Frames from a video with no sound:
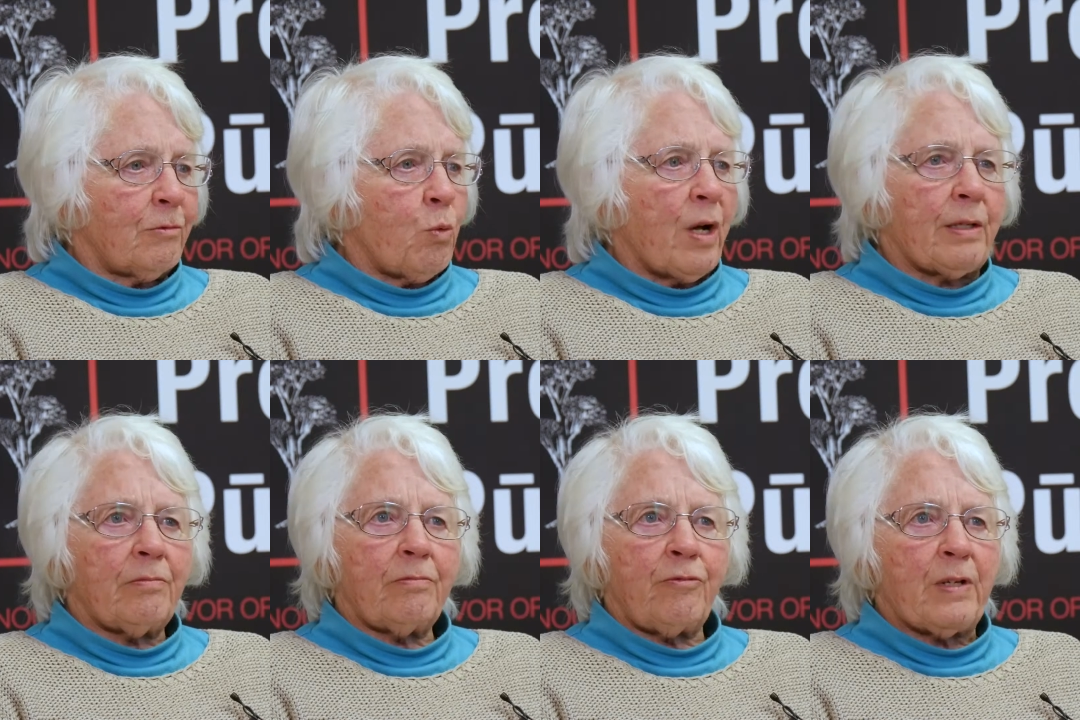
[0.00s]
quite
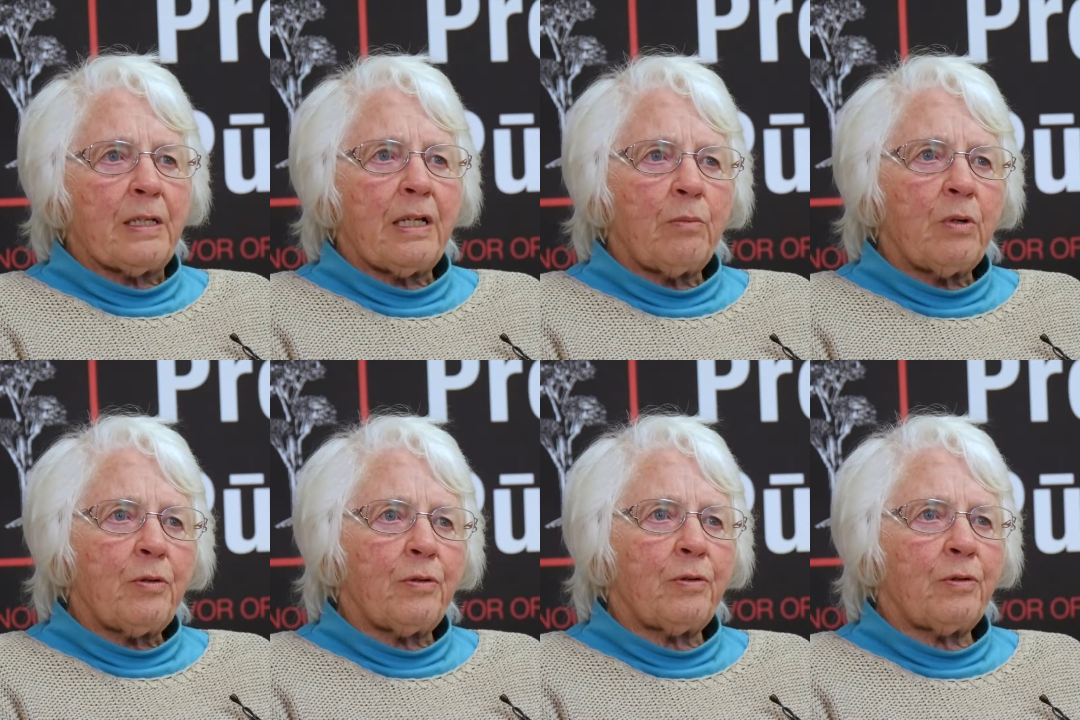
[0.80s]
friendly
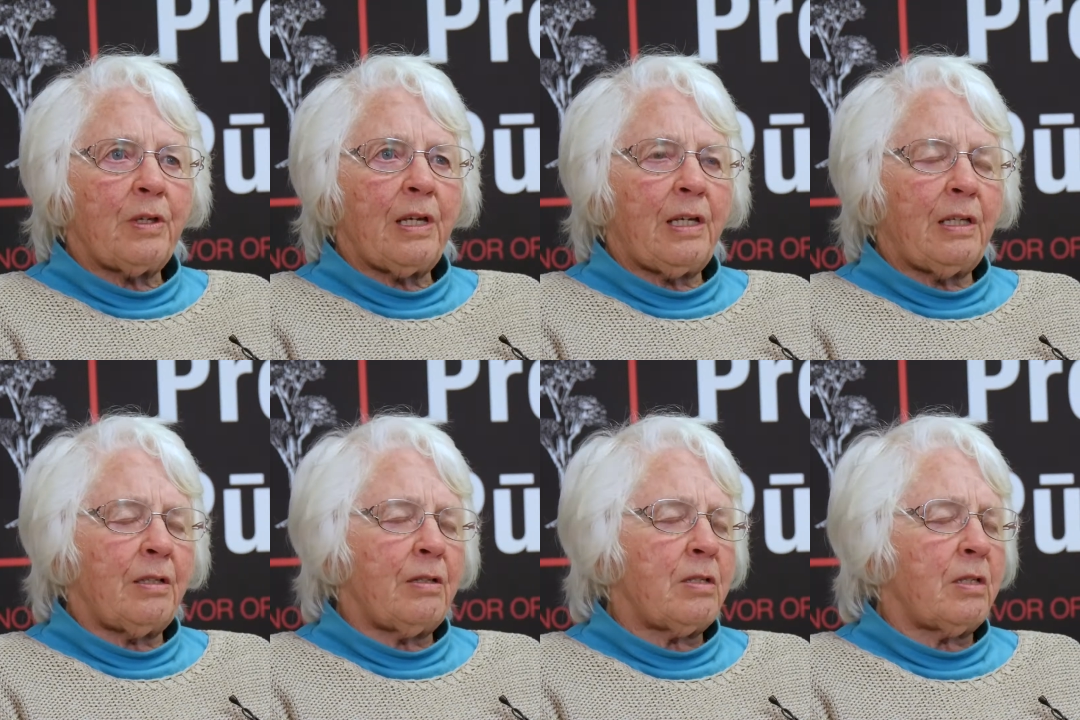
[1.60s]
with,
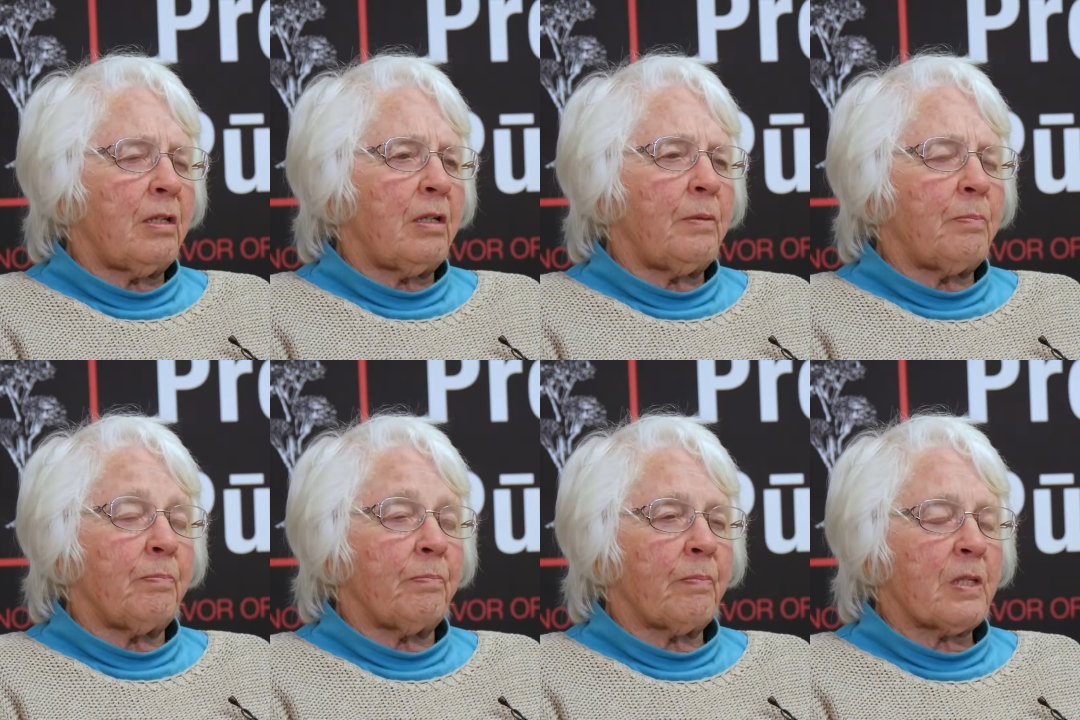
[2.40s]
and
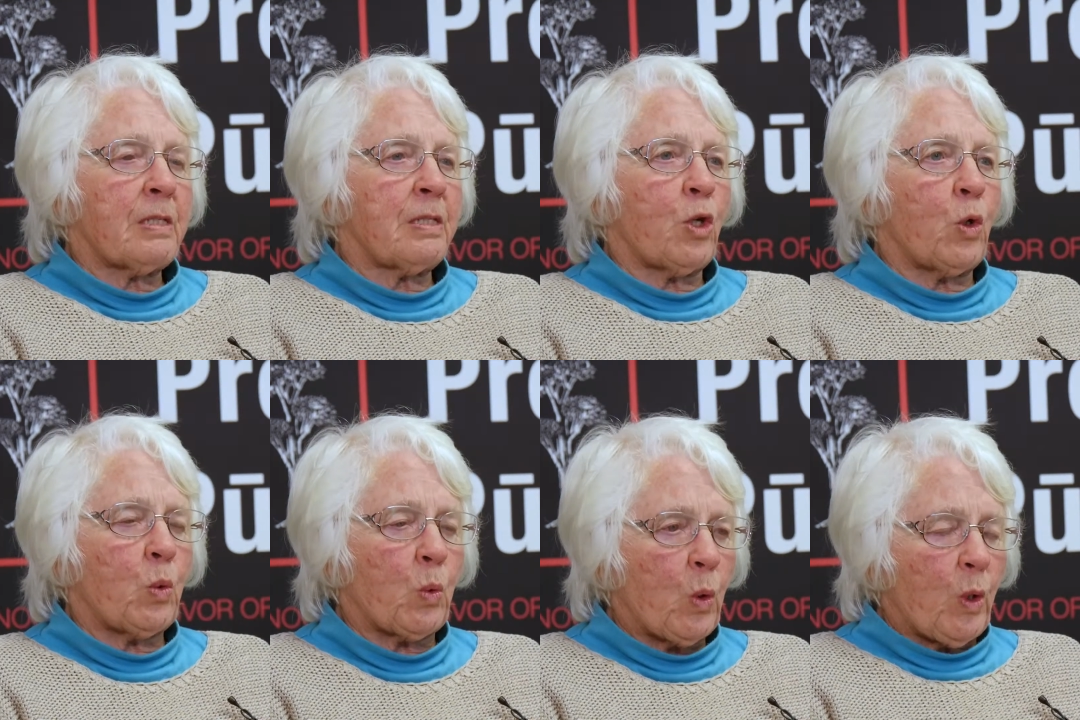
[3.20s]

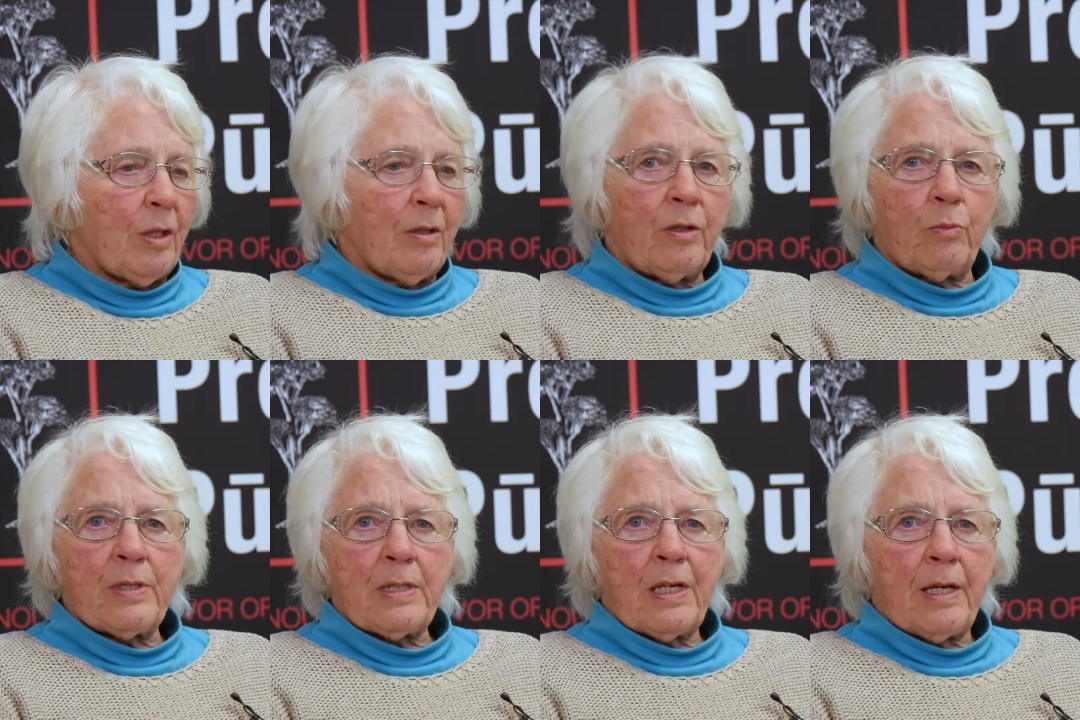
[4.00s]
so it
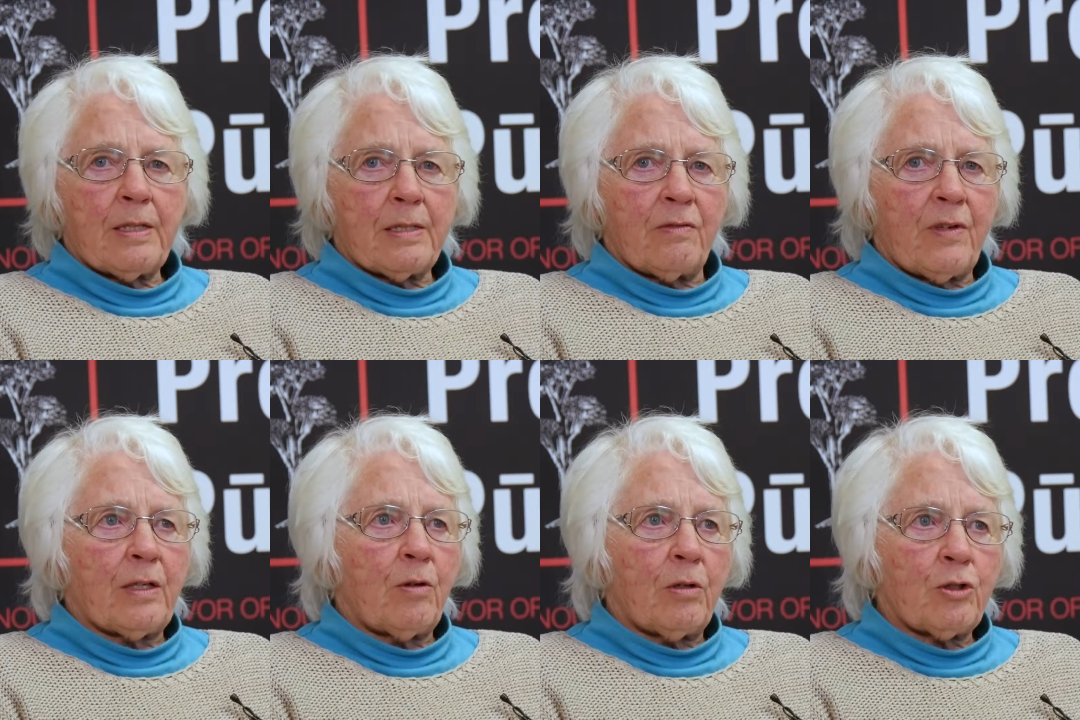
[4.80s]
was a case of
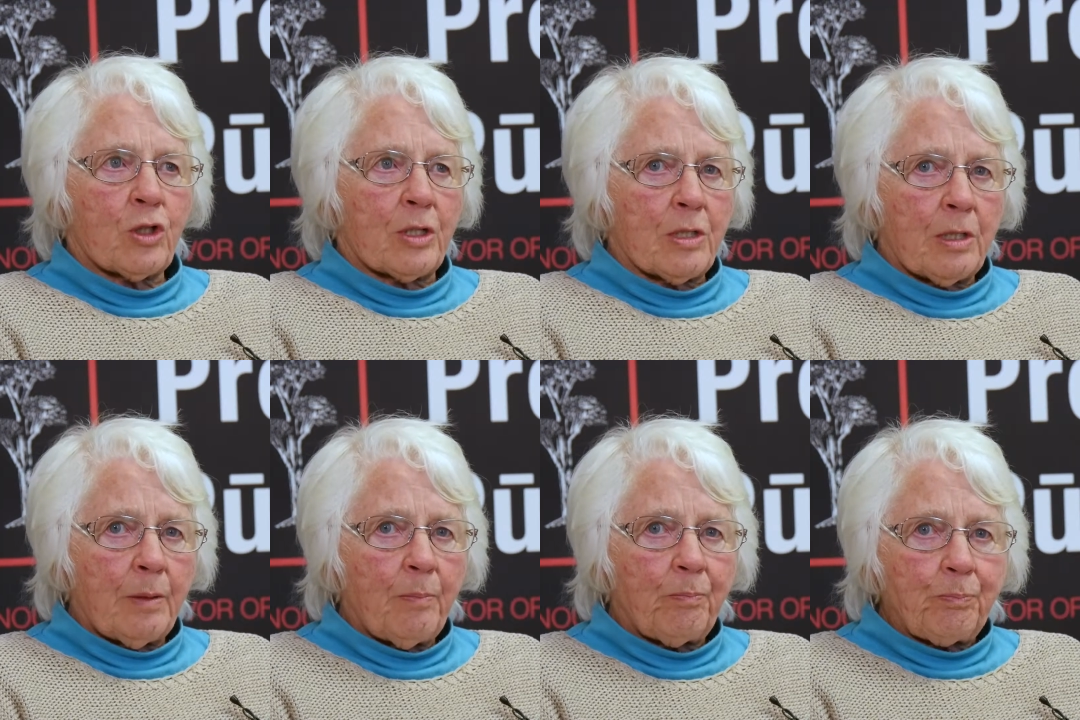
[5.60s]
acknowledging to
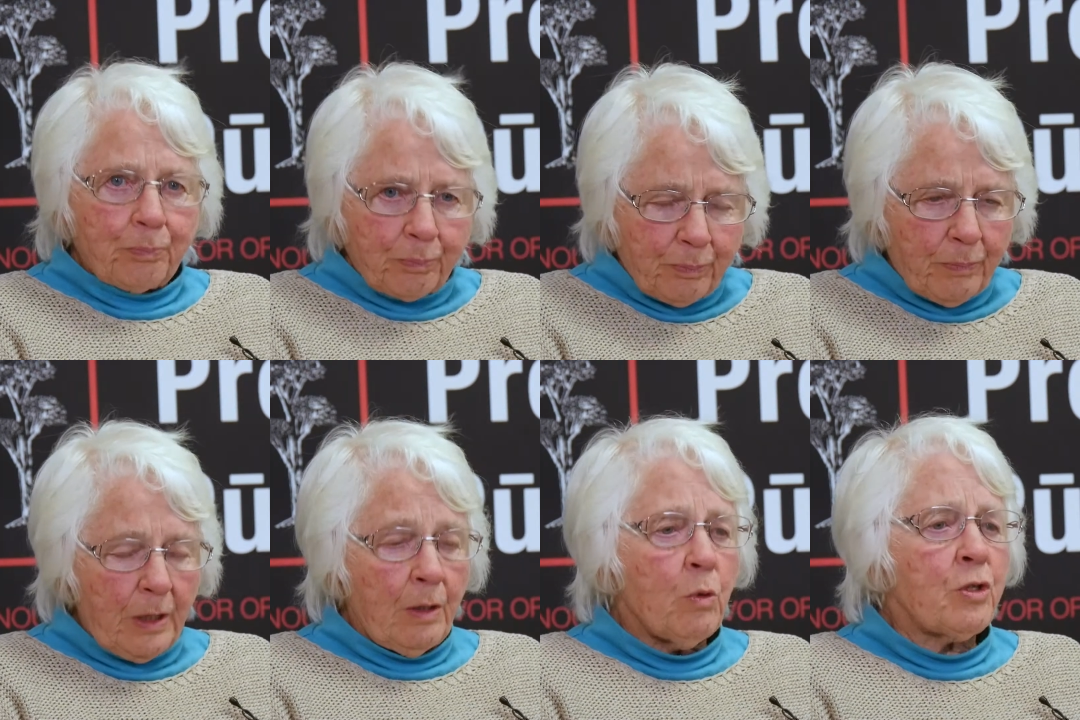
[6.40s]
him
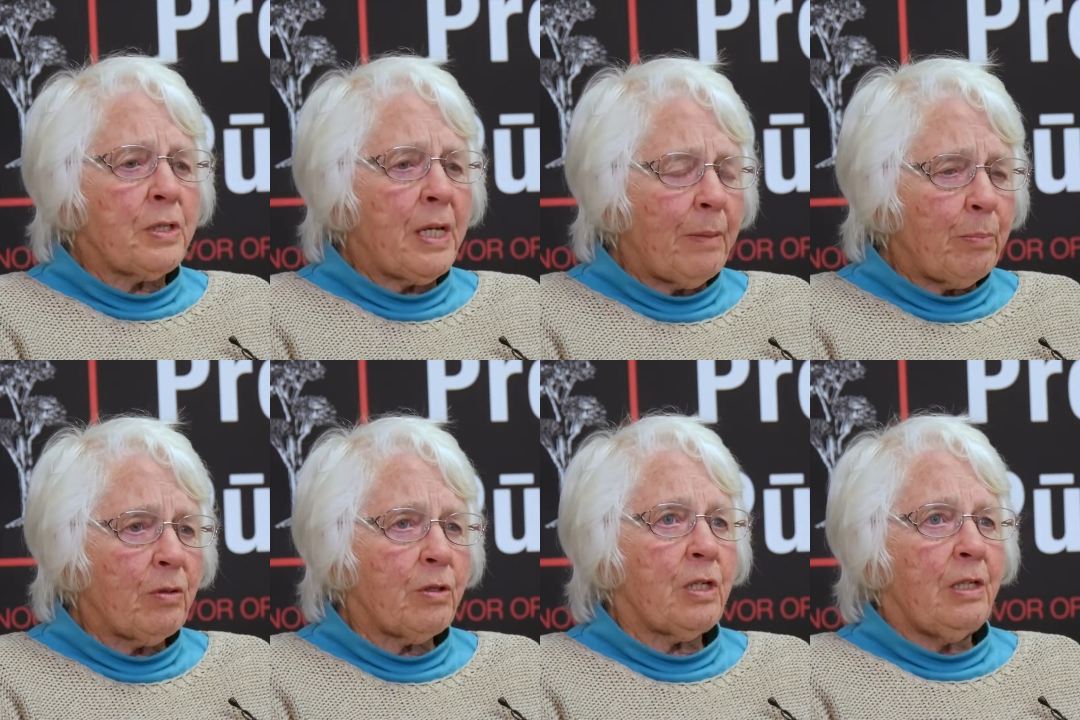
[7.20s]
what had
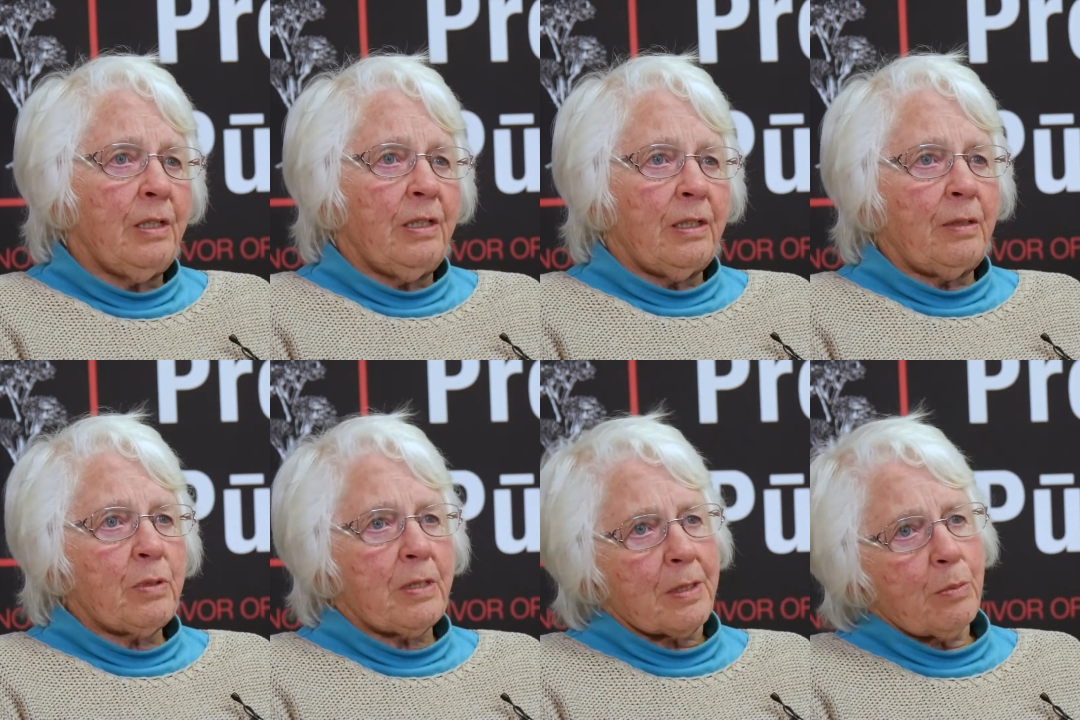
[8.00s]
happened. He
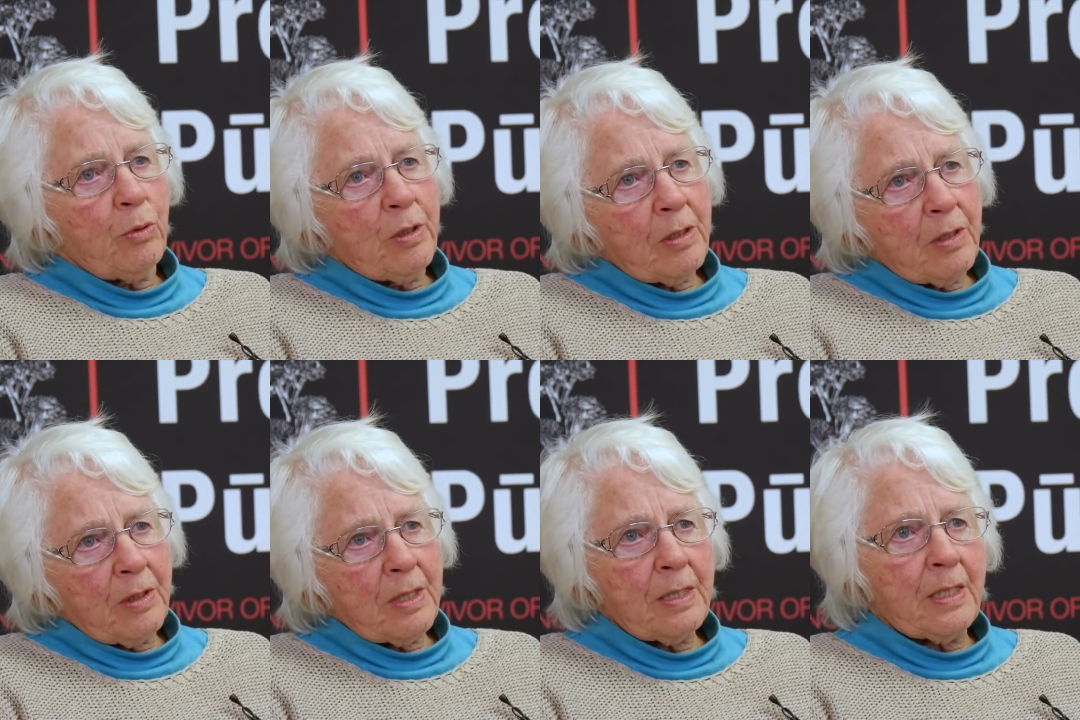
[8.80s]
was disappointed
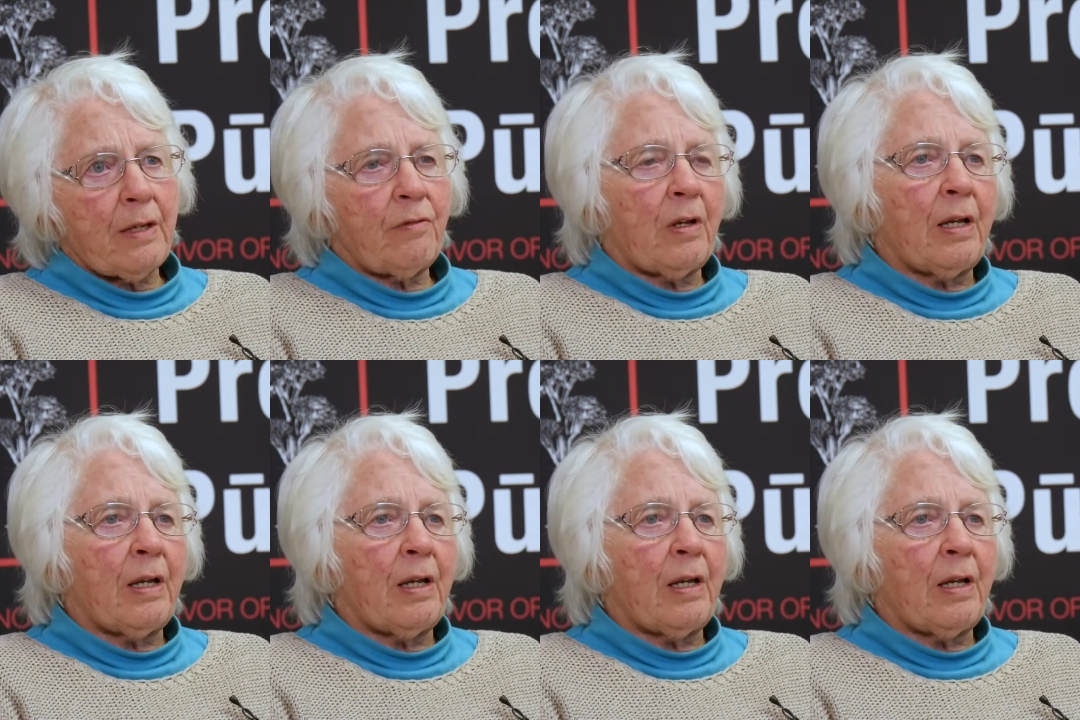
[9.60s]
in the staff